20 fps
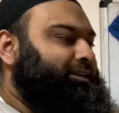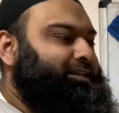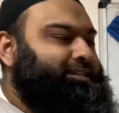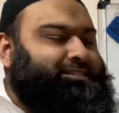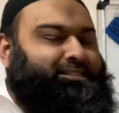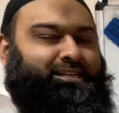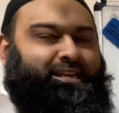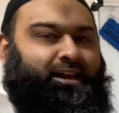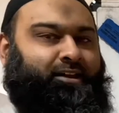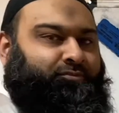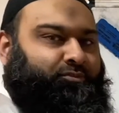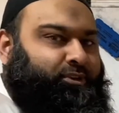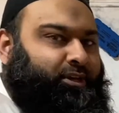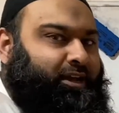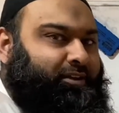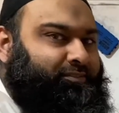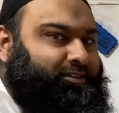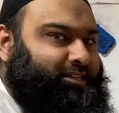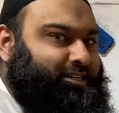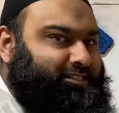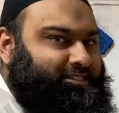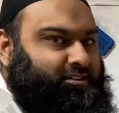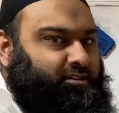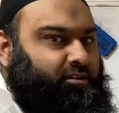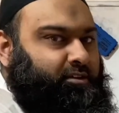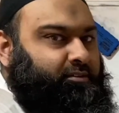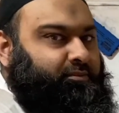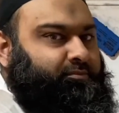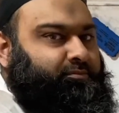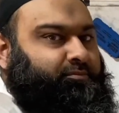doesn't have to have a
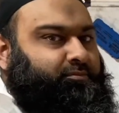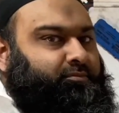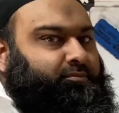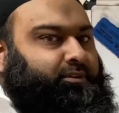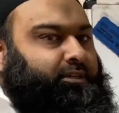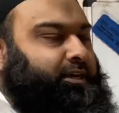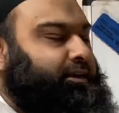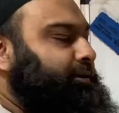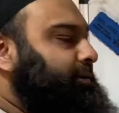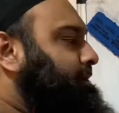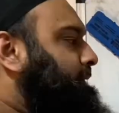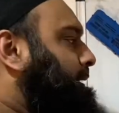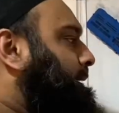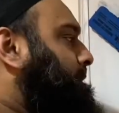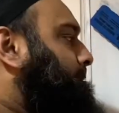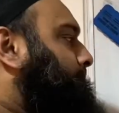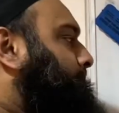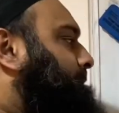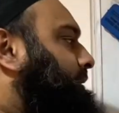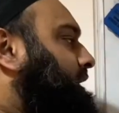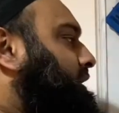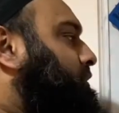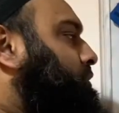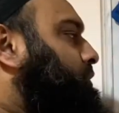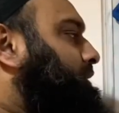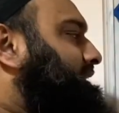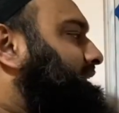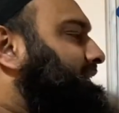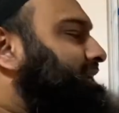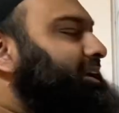kasra. Yeah, but
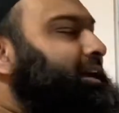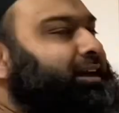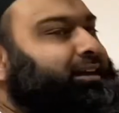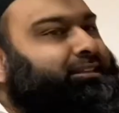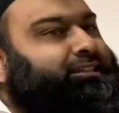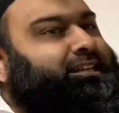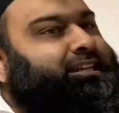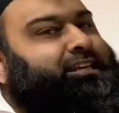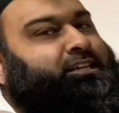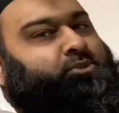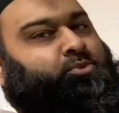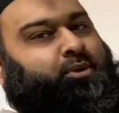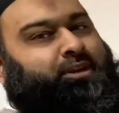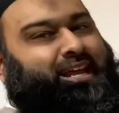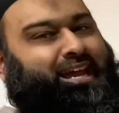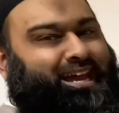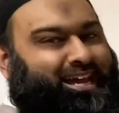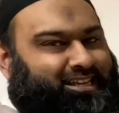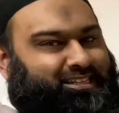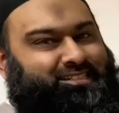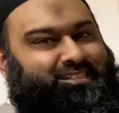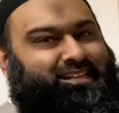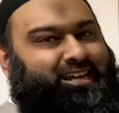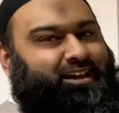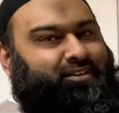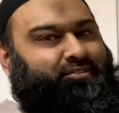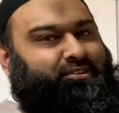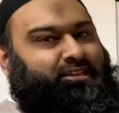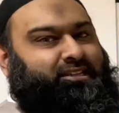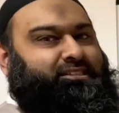with ka, the next word has to
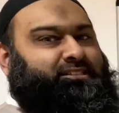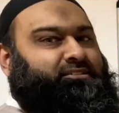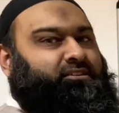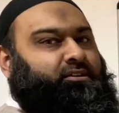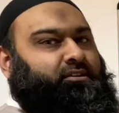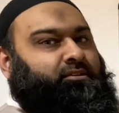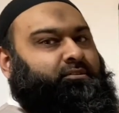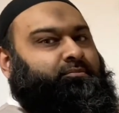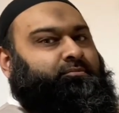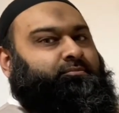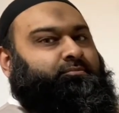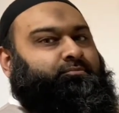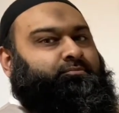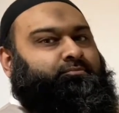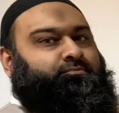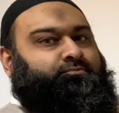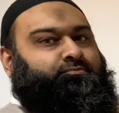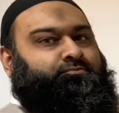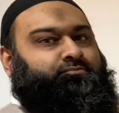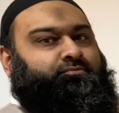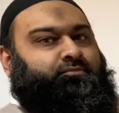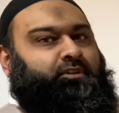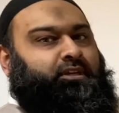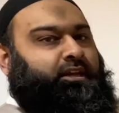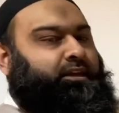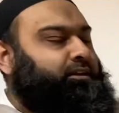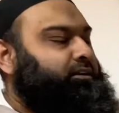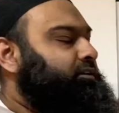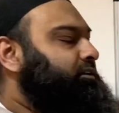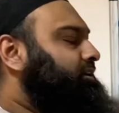have a kasra.
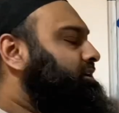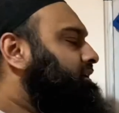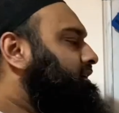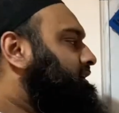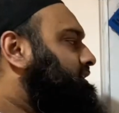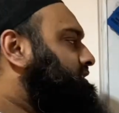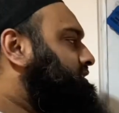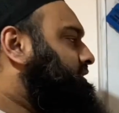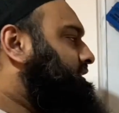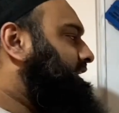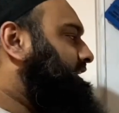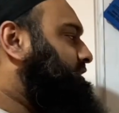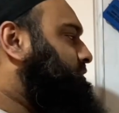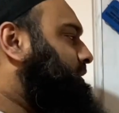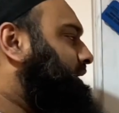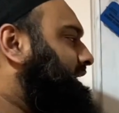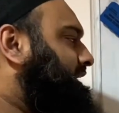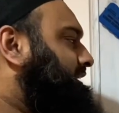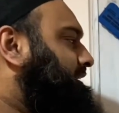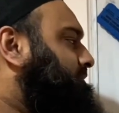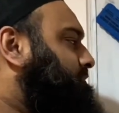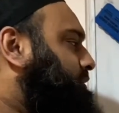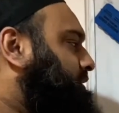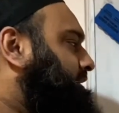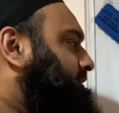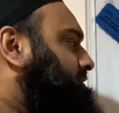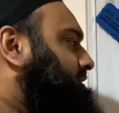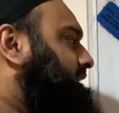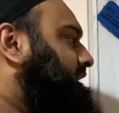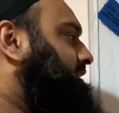Yeah, so that's why I didn't put
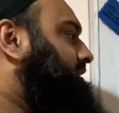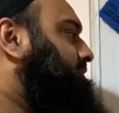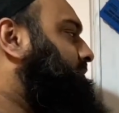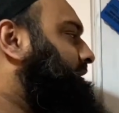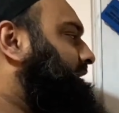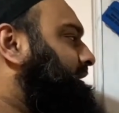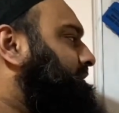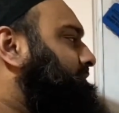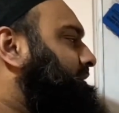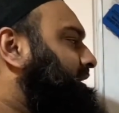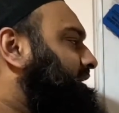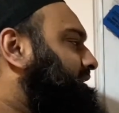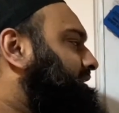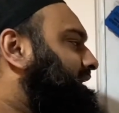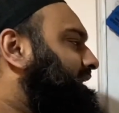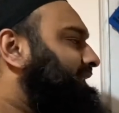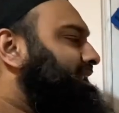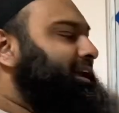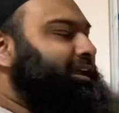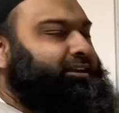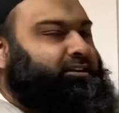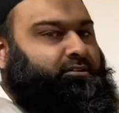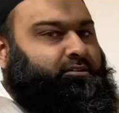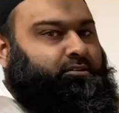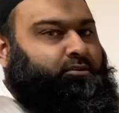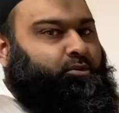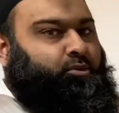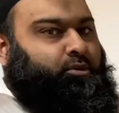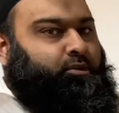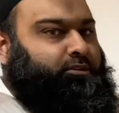them together, but they mean like
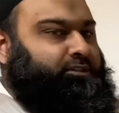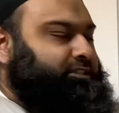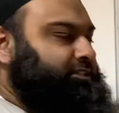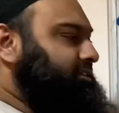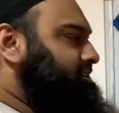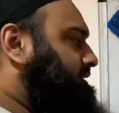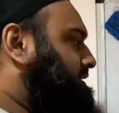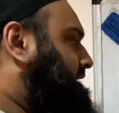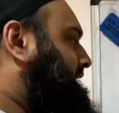or the